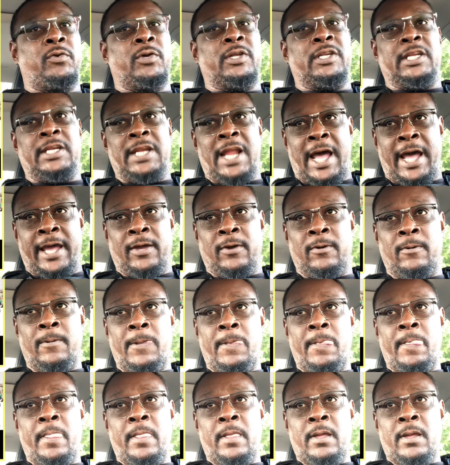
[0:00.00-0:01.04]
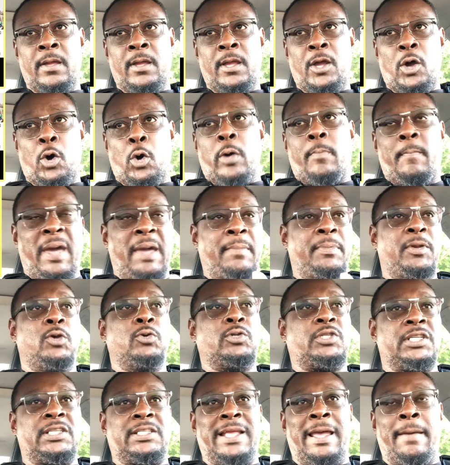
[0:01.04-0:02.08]
you're in denial, or maybe
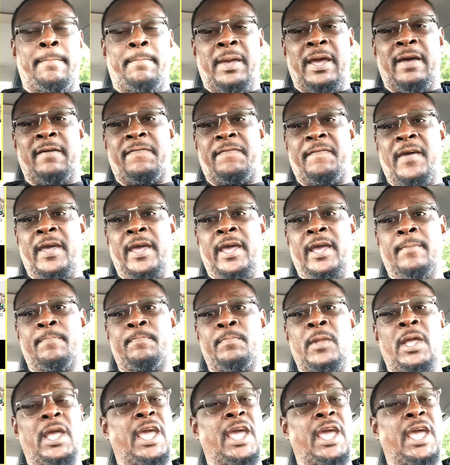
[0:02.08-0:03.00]
you're just that big a fan.